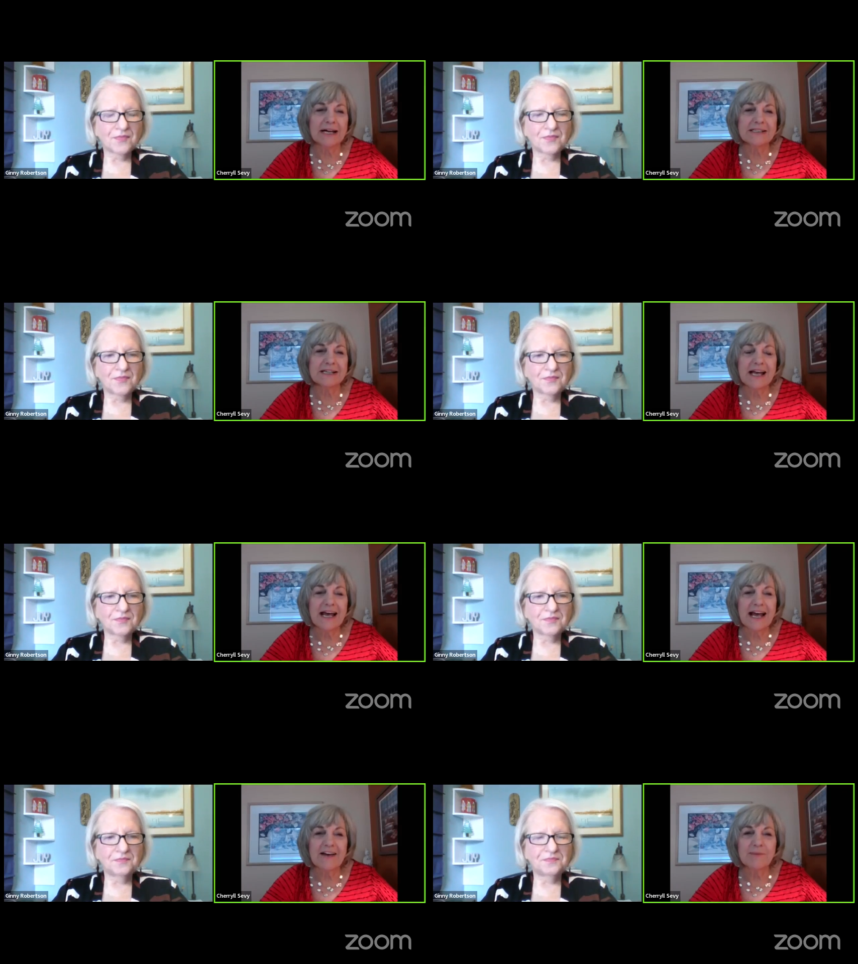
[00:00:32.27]
Speaker 1: and
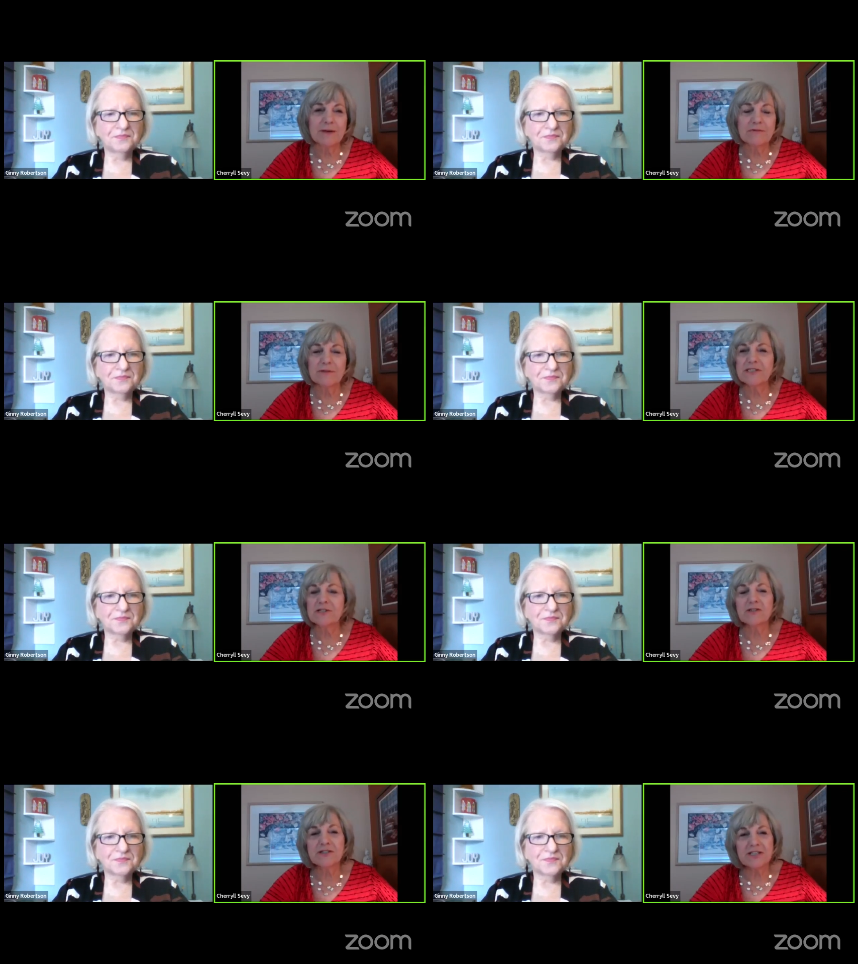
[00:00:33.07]
have been
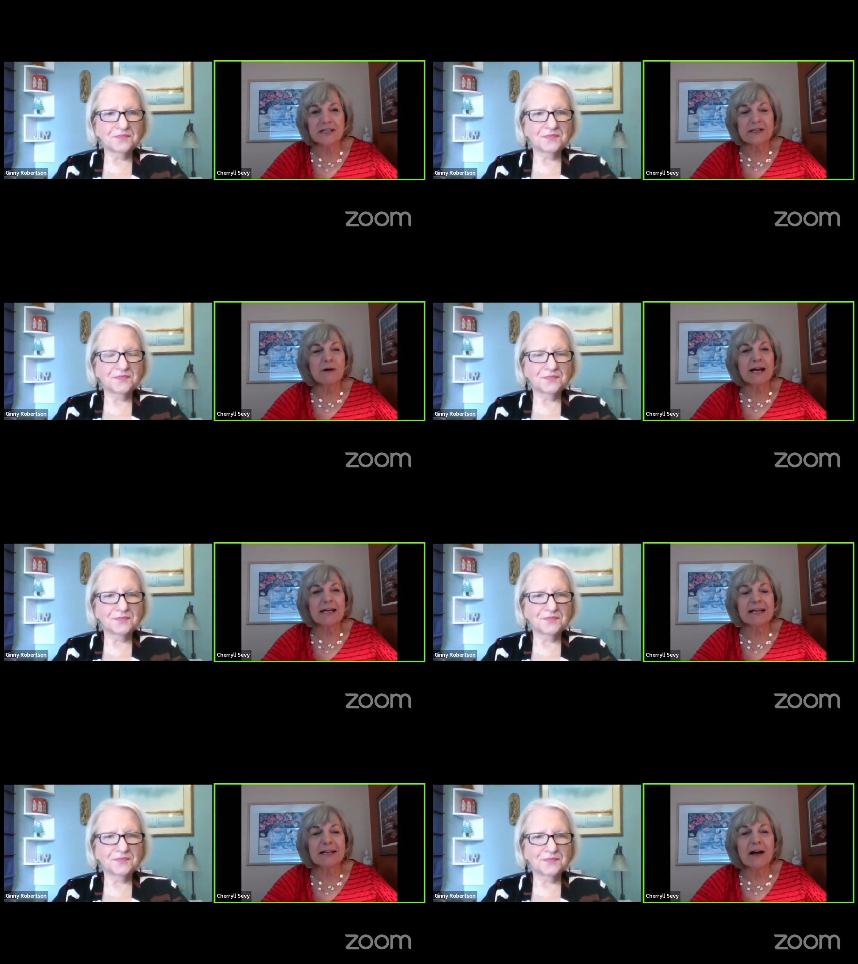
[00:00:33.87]
researching and
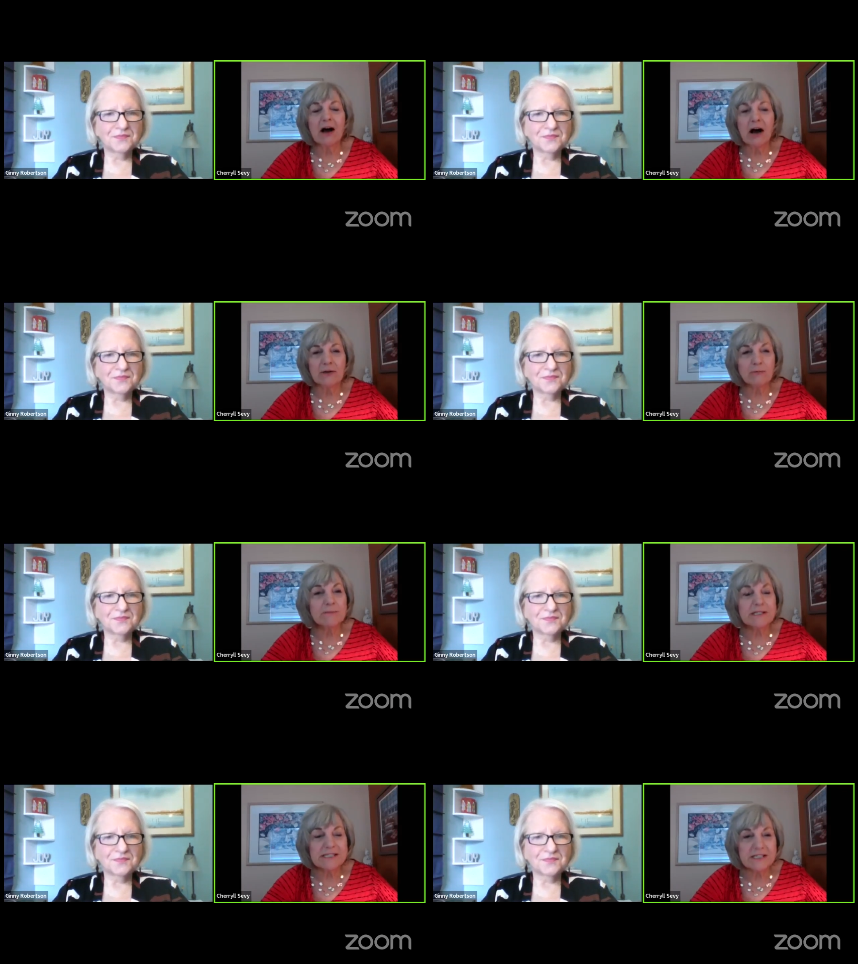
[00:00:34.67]
writing on
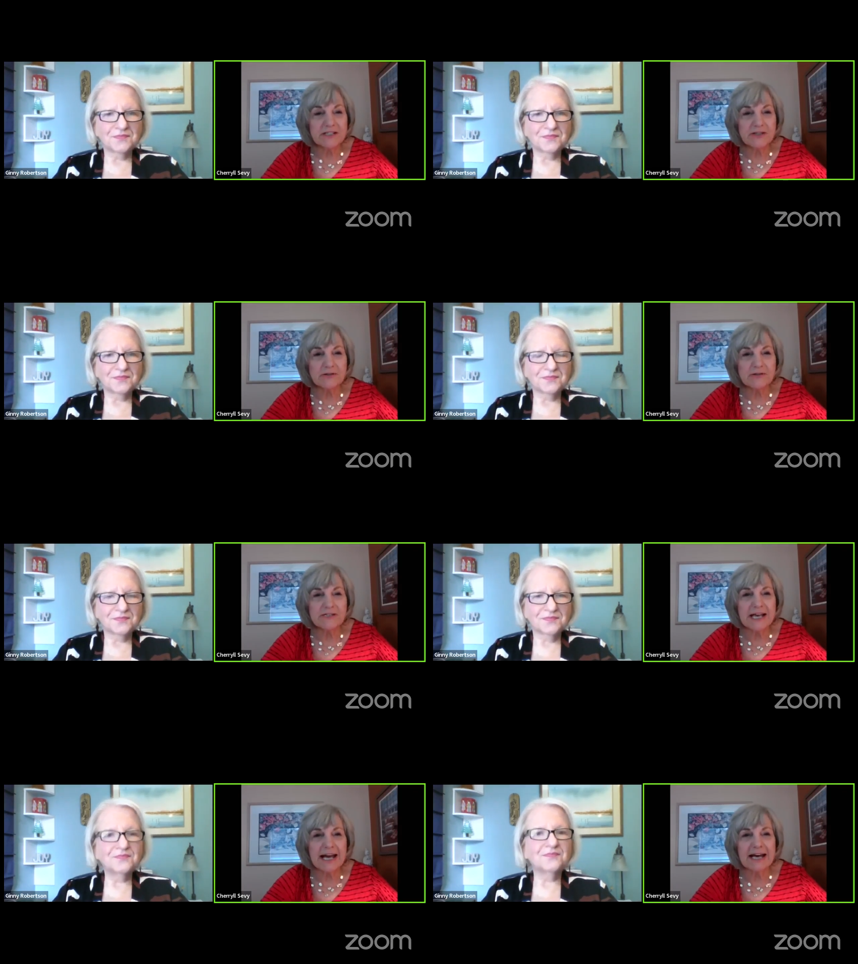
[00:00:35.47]
women's issues
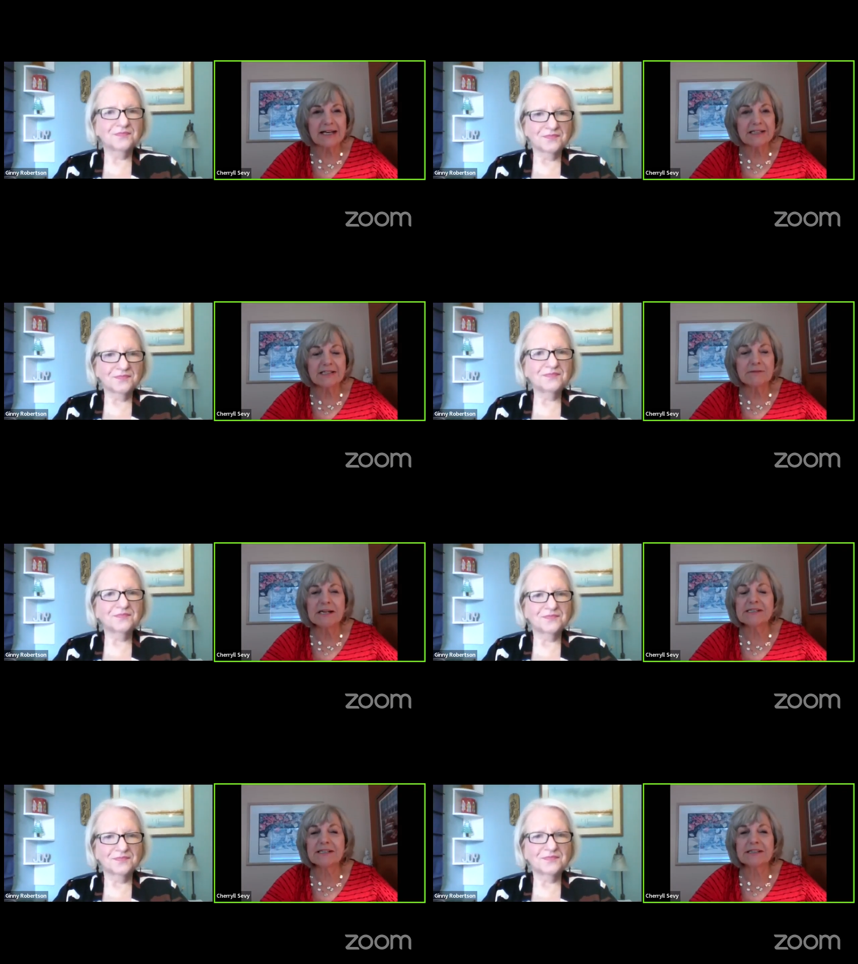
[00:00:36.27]
and
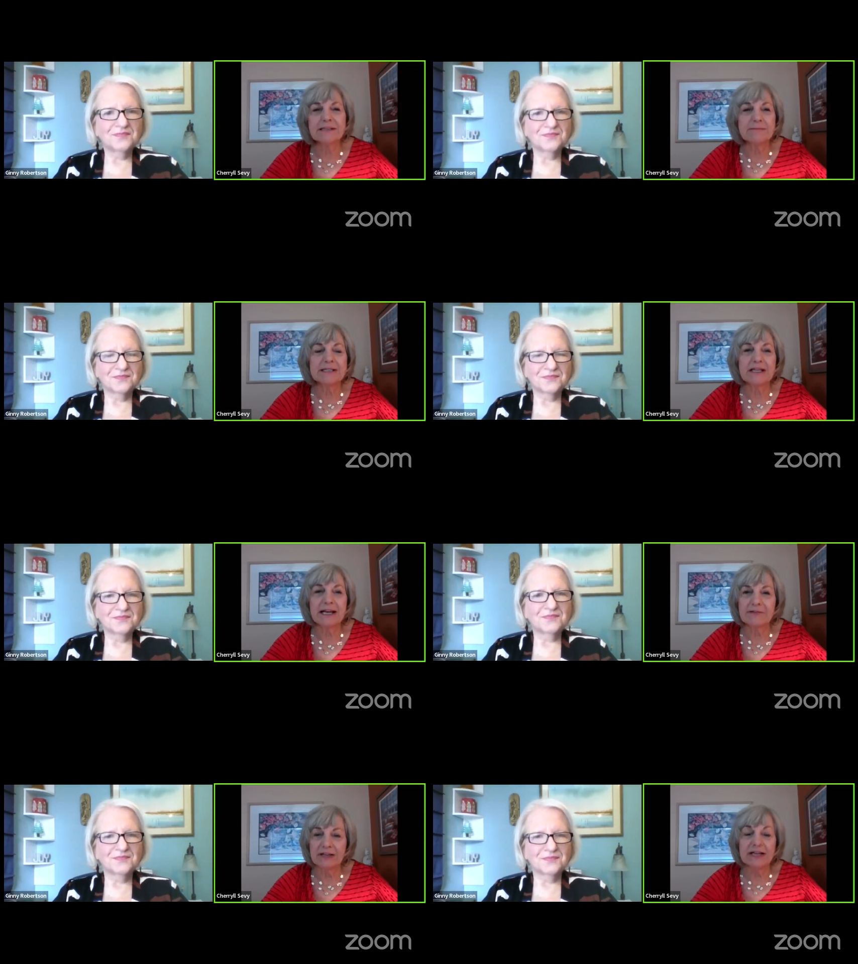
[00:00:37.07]
basically
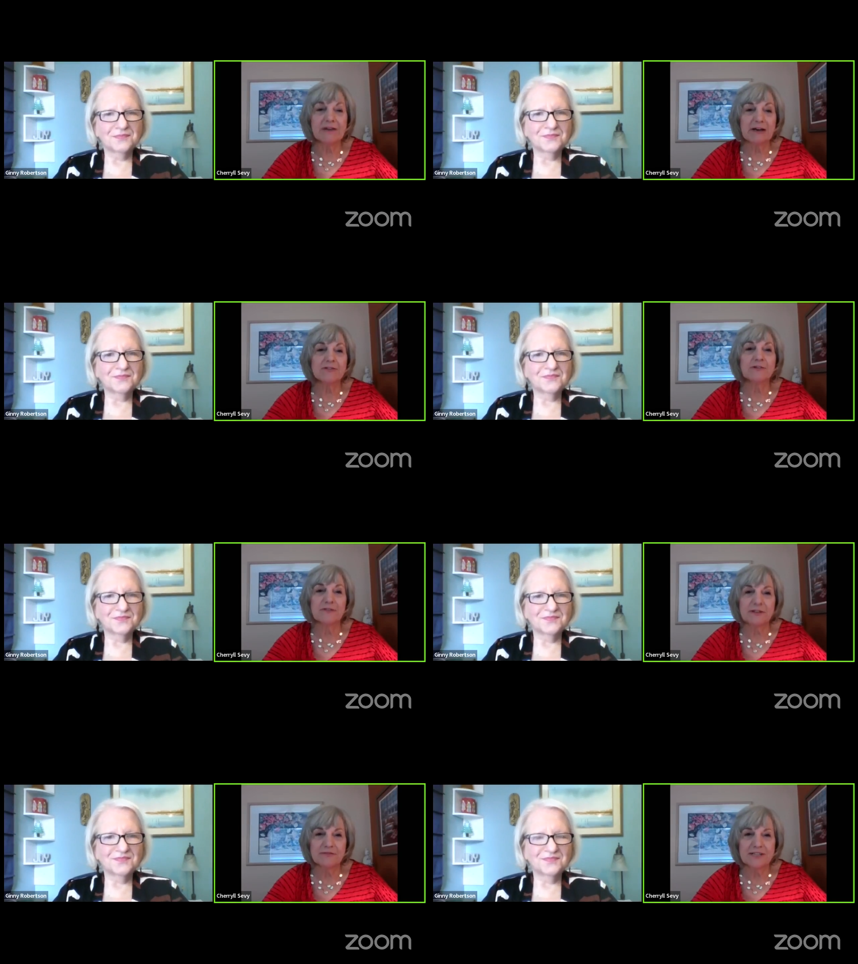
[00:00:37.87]
midlife, life after
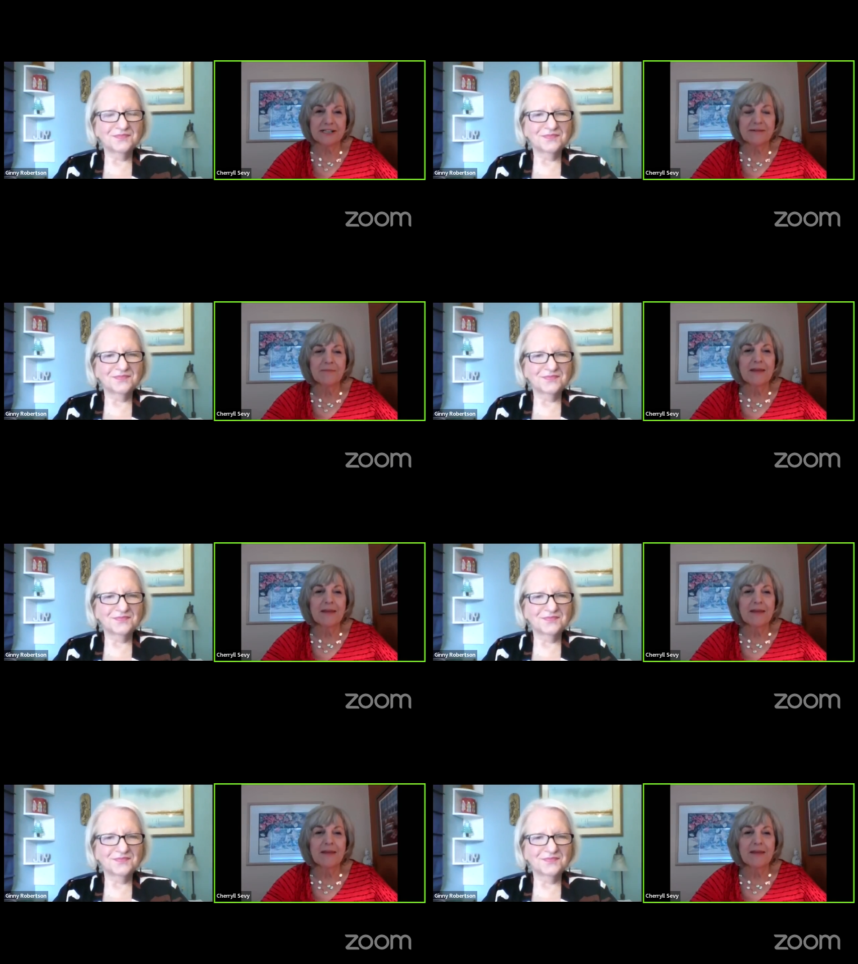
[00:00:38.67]
50,